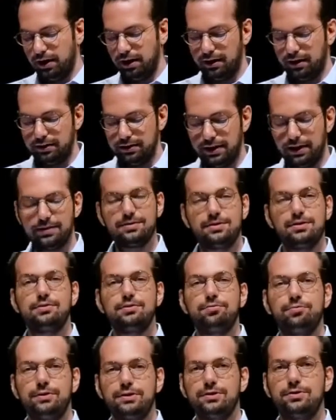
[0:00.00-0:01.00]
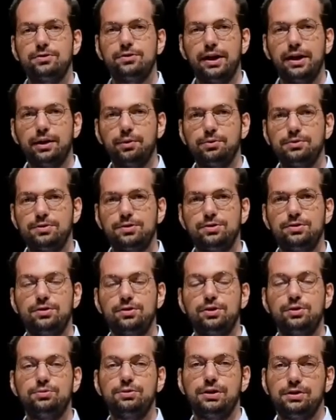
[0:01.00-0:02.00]
Uh, next is physical
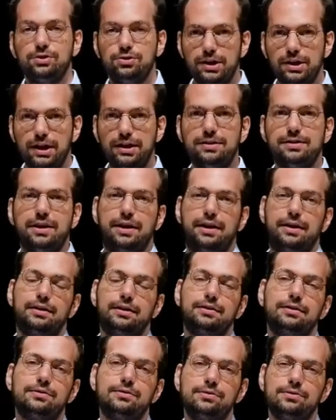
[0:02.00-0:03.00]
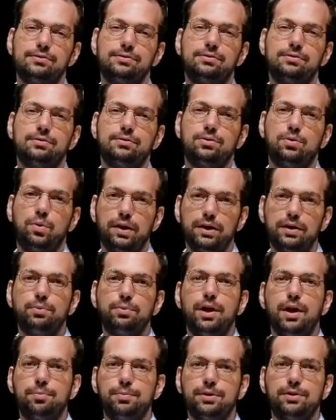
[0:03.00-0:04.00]
acquisition using J tag. This is quite
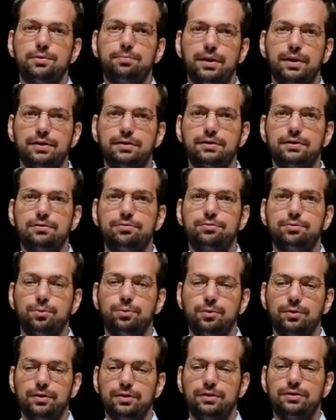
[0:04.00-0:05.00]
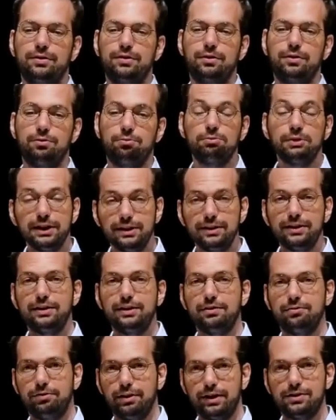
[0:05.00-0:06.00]
a popular method for uh,
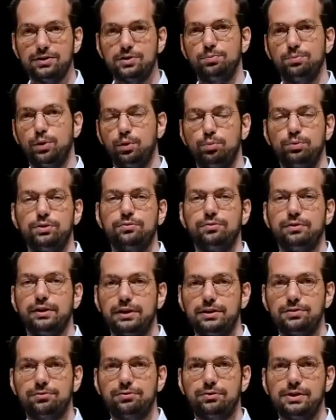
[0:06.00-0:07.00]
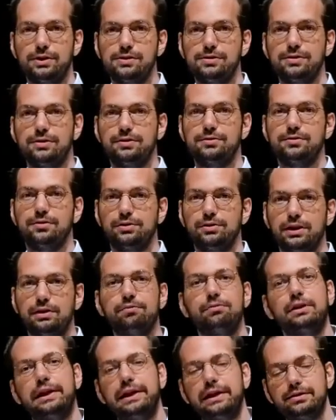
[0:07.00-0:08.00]
really advanced mobile device forensics. I'll
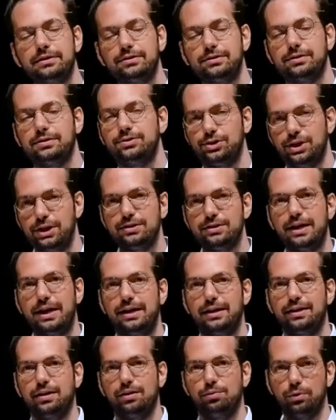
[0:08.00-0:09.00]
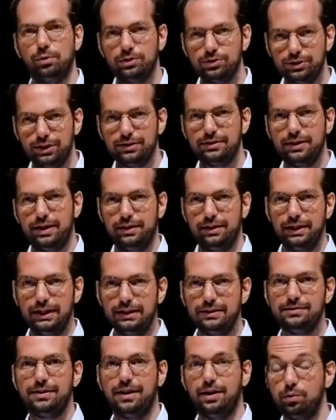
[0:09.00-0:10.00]
give links to J tag and what J tag
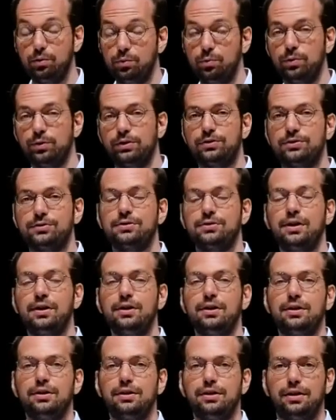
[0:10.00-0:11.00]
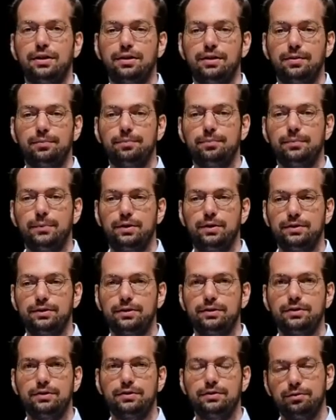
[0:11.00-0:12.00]
is, how it works um,
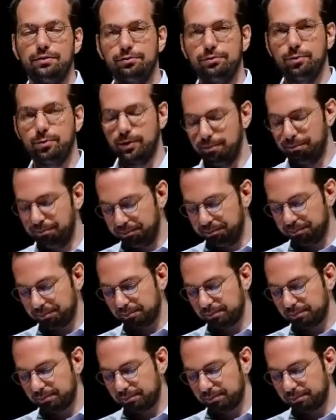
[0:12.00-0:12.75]
on the, the forum.